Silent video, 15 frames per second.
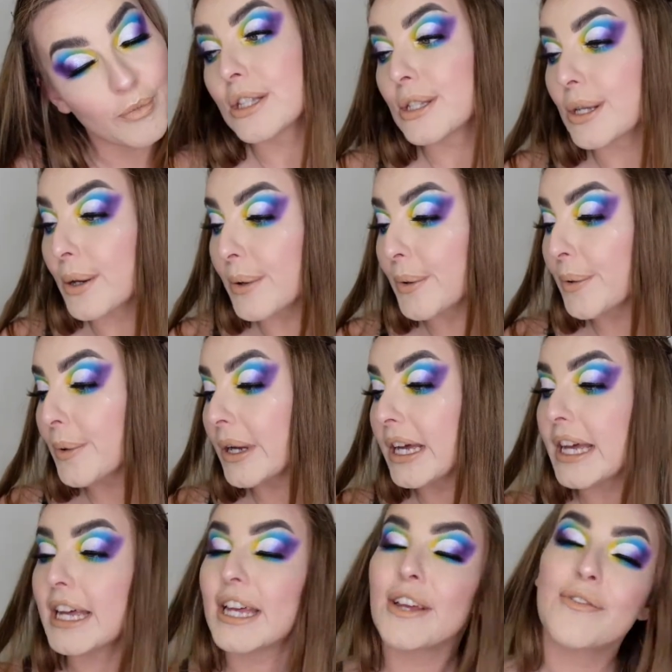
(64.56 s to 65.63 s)

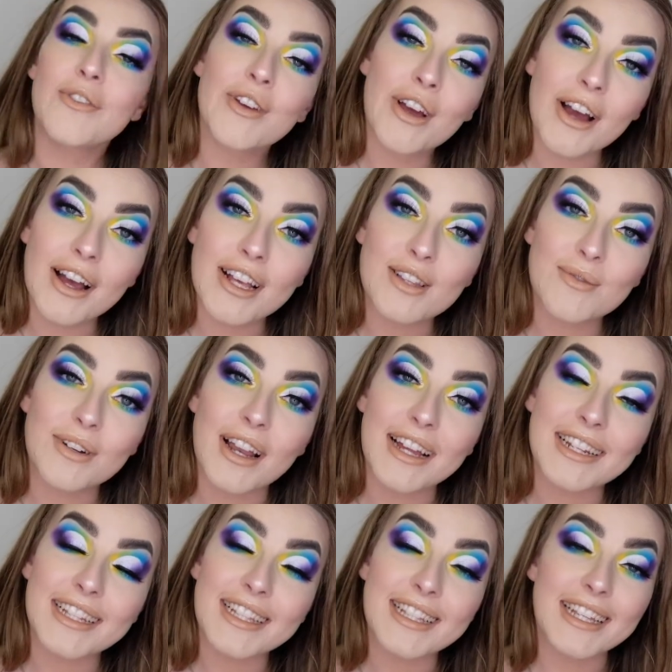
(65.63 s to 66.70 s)
So if you guys would
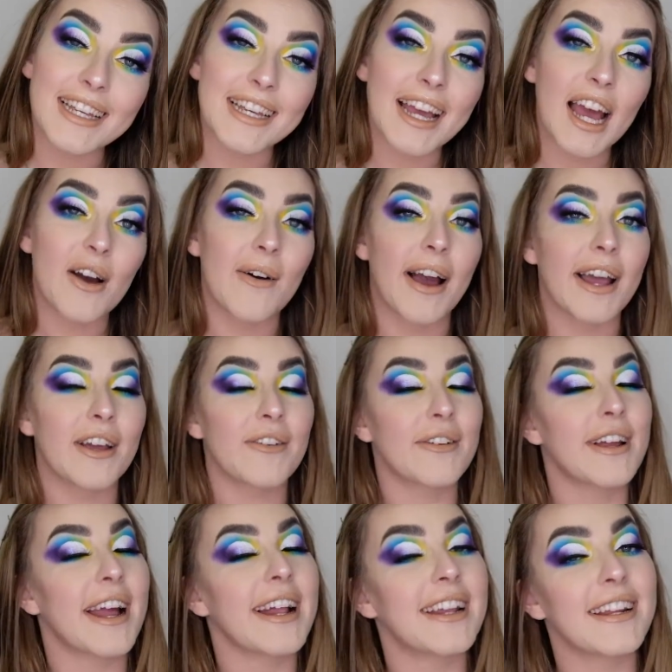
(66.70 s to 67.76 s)
like to see how I
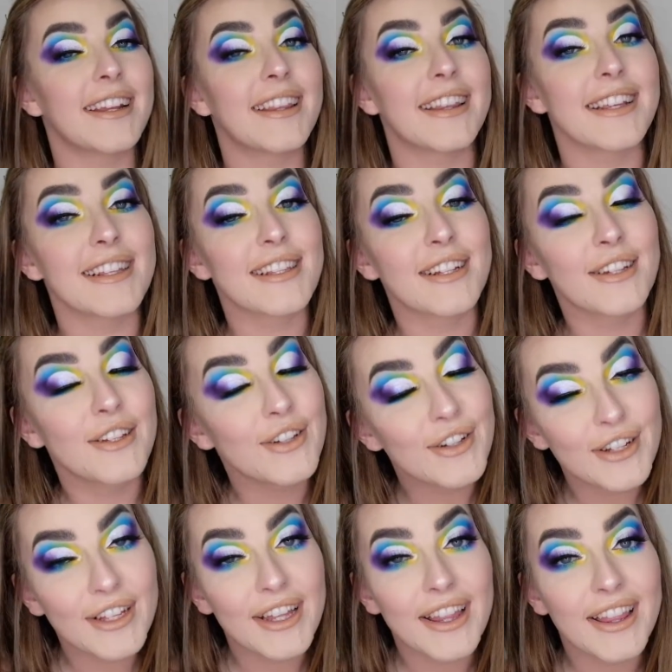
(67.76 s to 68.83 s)
created this look,
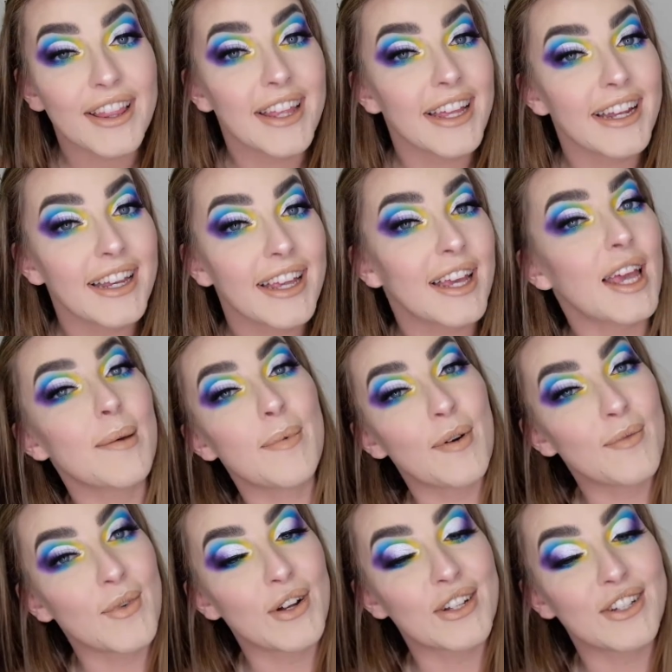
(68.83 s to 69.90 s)
then keep
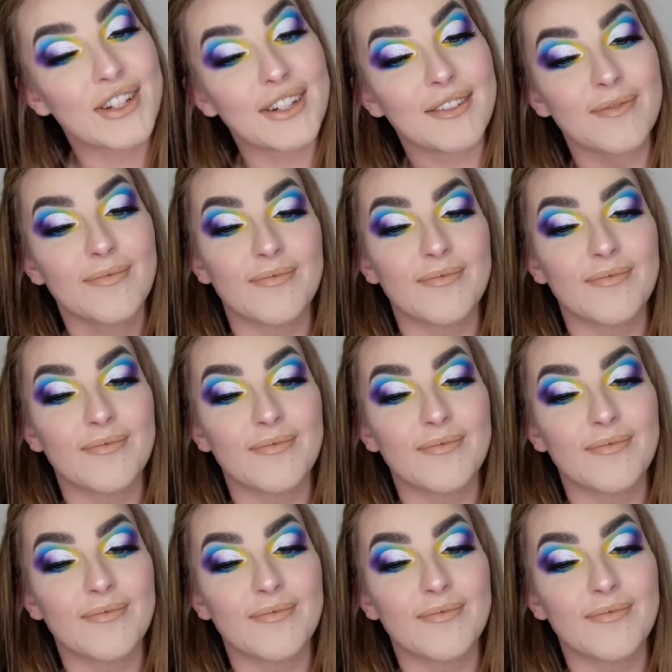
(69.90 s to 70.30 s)
on watching.